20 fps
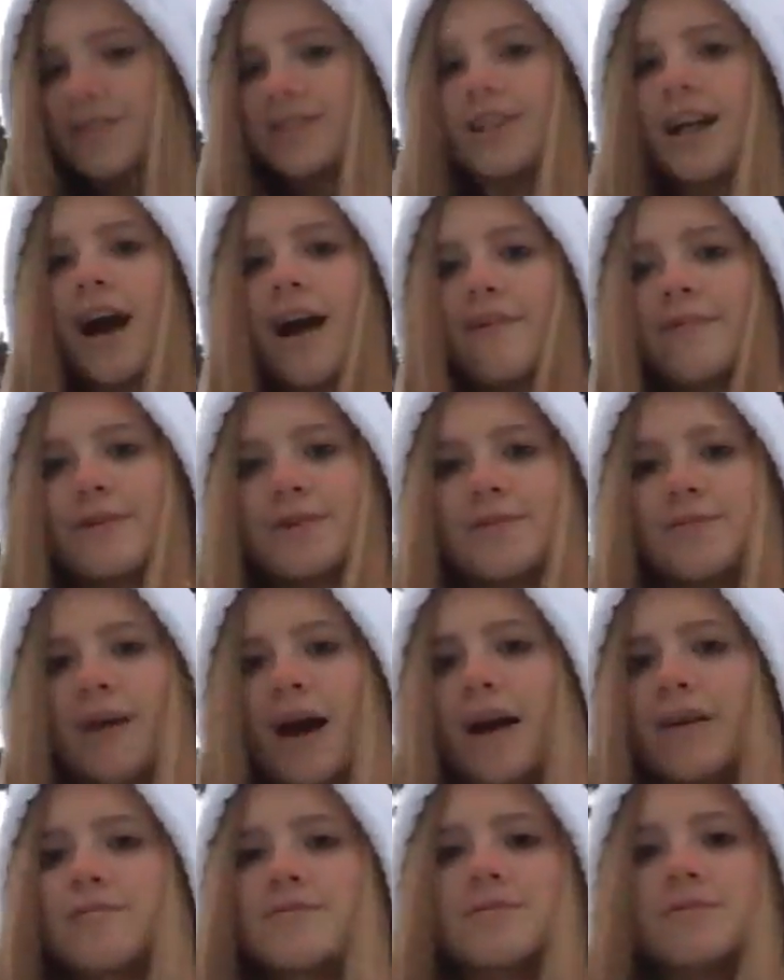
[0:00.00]
climbing
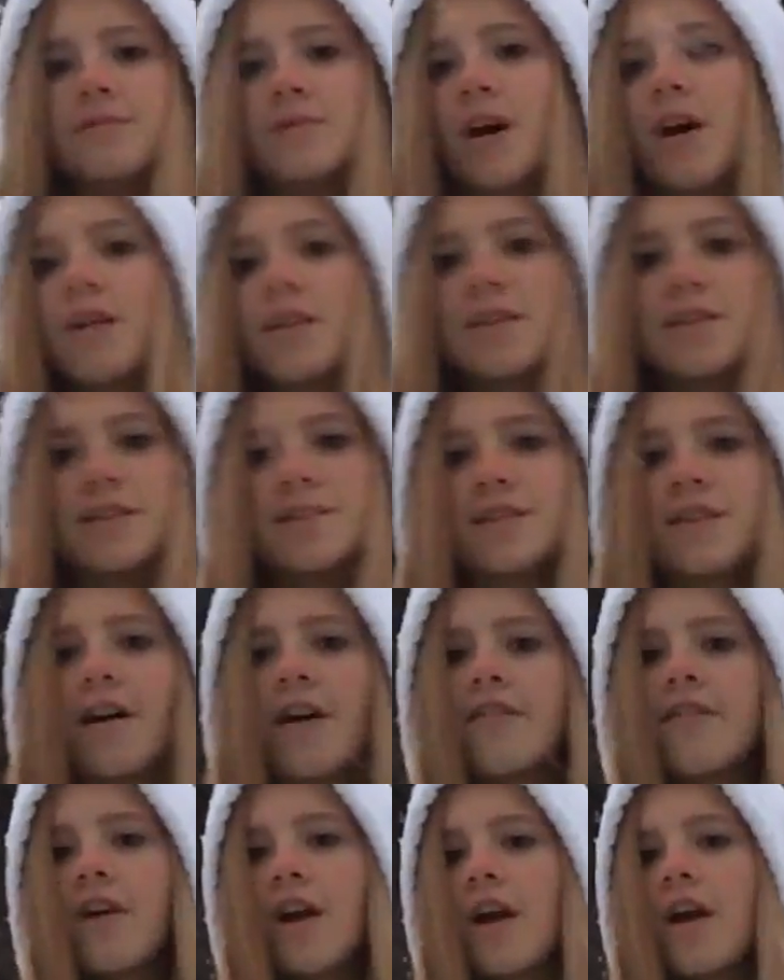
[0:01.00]
mountains, all this
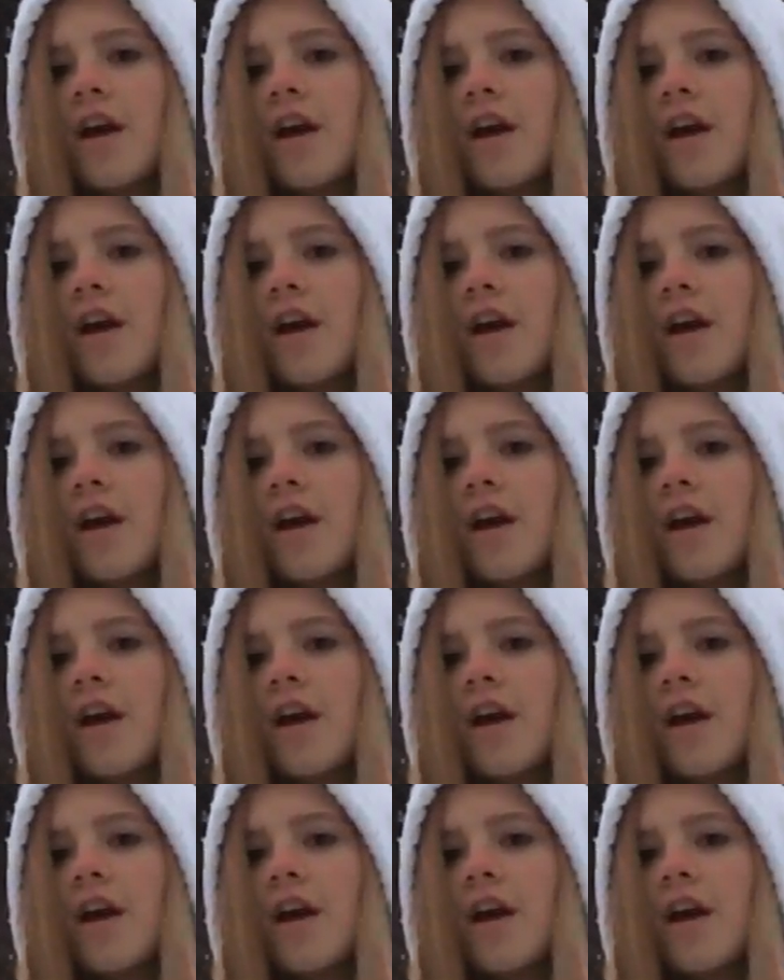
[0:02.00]
stuff.